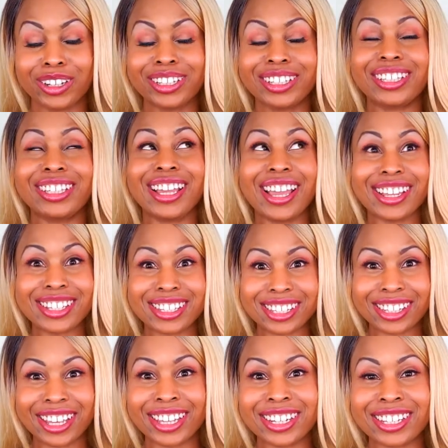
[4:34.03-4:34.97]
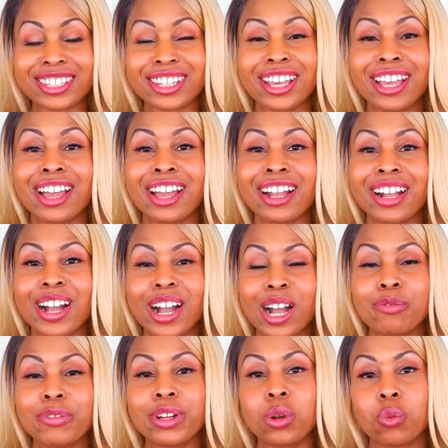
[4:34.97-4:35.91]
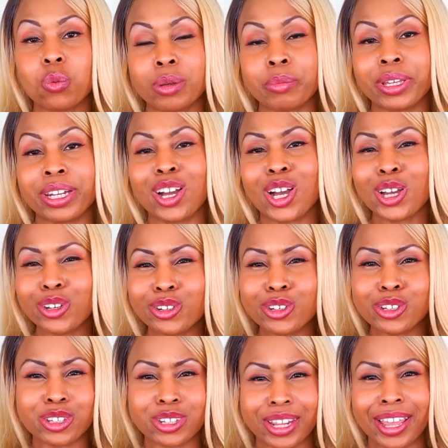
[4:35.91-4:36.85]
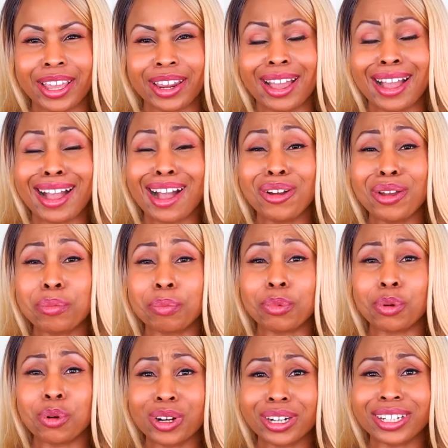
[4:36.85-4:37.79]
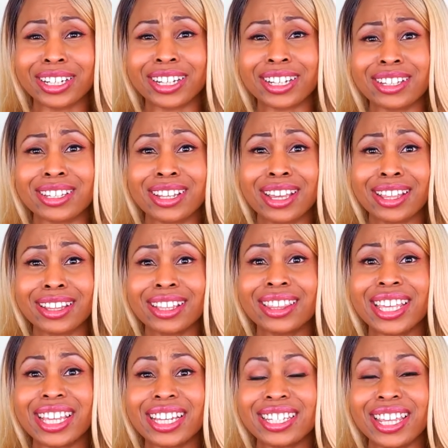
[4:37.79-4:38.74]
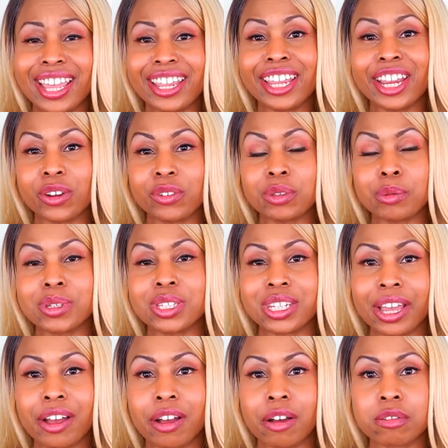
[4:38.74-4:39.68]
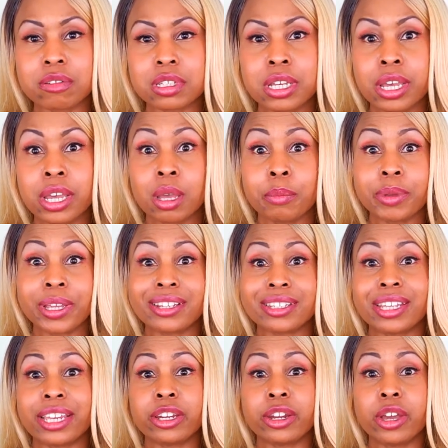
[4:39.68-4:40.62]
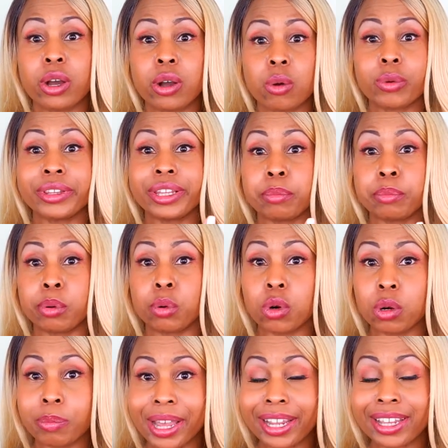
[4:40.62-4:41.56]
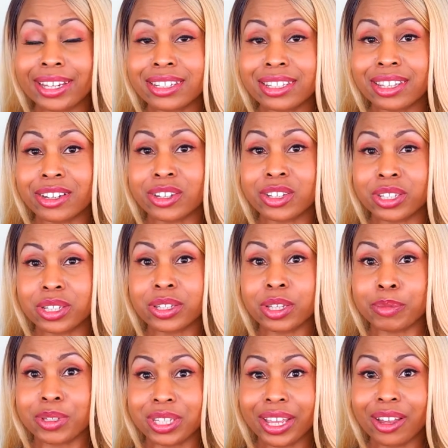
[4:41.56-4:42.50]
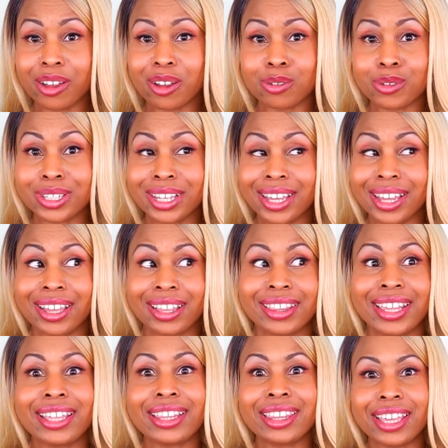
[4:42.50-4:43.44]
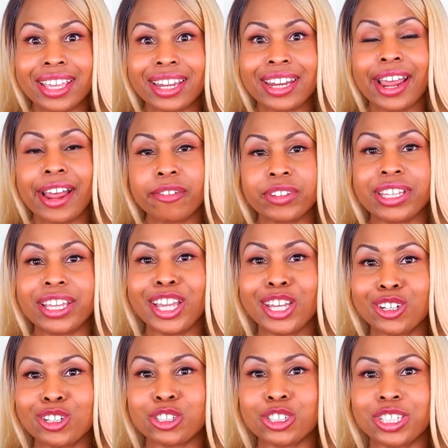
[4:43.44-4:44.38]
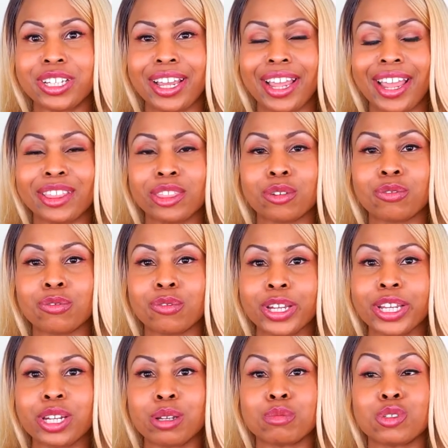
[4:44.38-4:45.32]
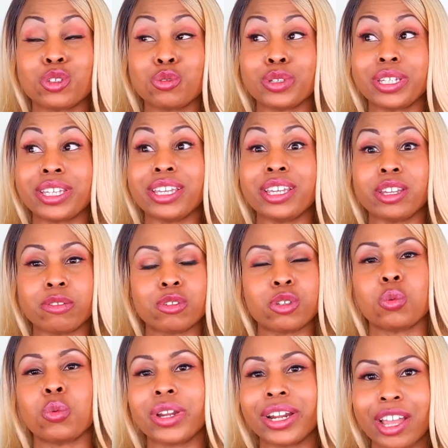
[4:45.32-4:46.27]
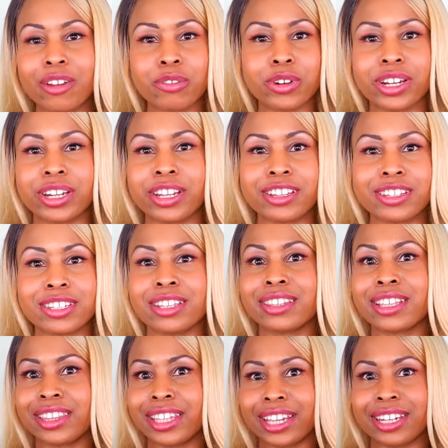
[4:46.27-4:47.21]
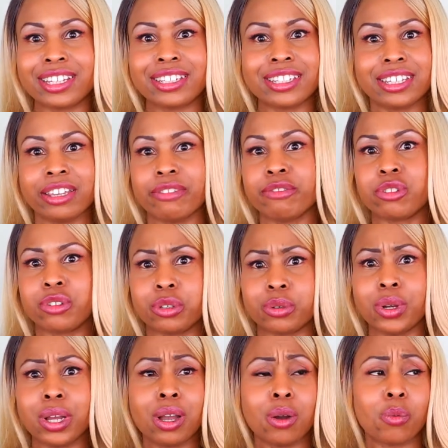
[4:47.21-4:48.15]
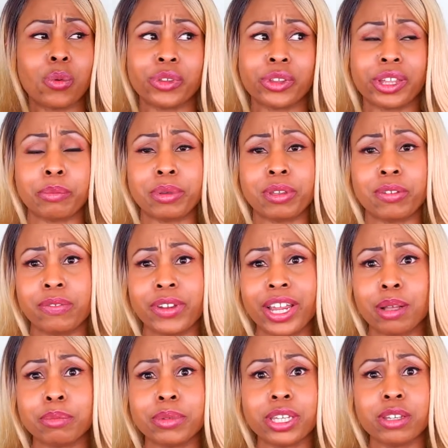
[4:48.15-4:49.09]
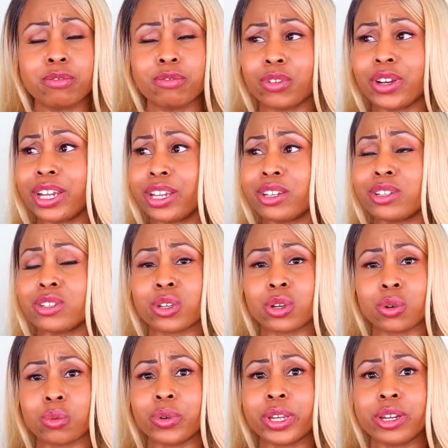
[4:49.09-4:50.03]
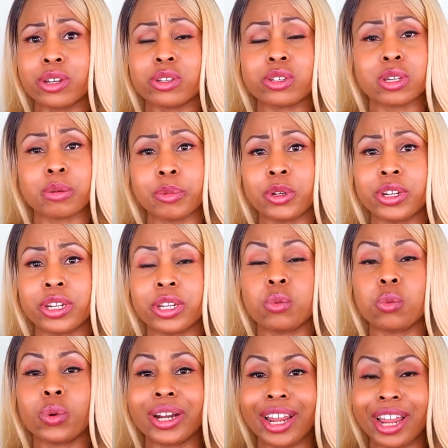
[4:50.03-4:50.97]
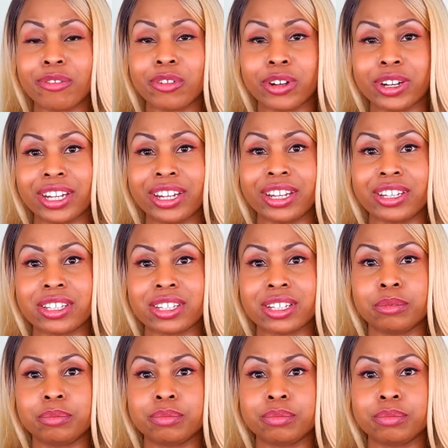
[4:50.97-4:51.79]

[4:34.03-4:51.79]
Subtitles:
Yes, ladies, confident women understand how important it is that they take care of themselves, because they know when they pour back into themselves, they then have the energy and the freedom to give to whatever it is that they need to give to, whether that be family, friends, careers, community, whatever it is.